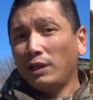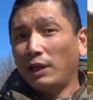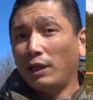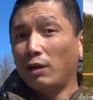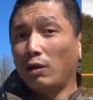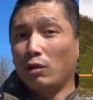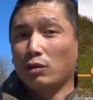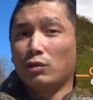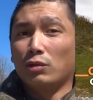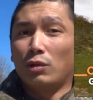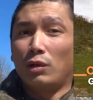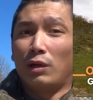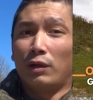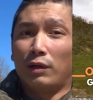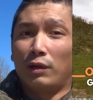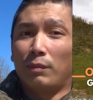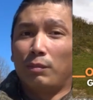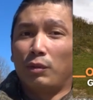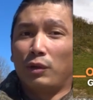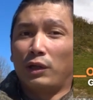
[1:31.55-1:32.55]
and also I'm
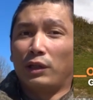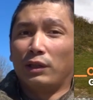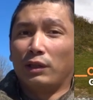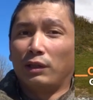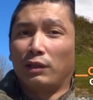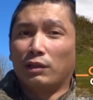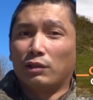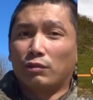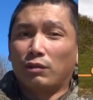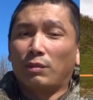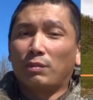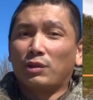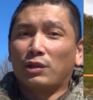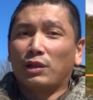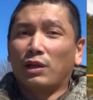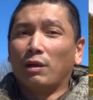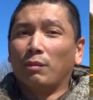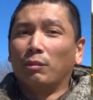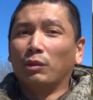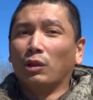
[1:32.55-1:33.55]
going to put in the
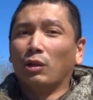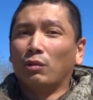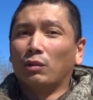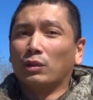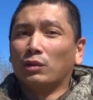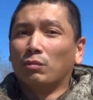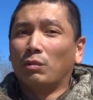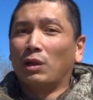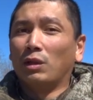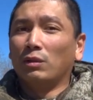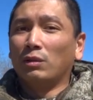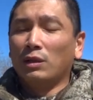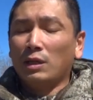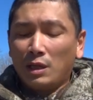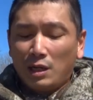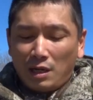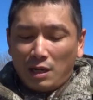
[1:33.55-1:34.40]
description down below as well.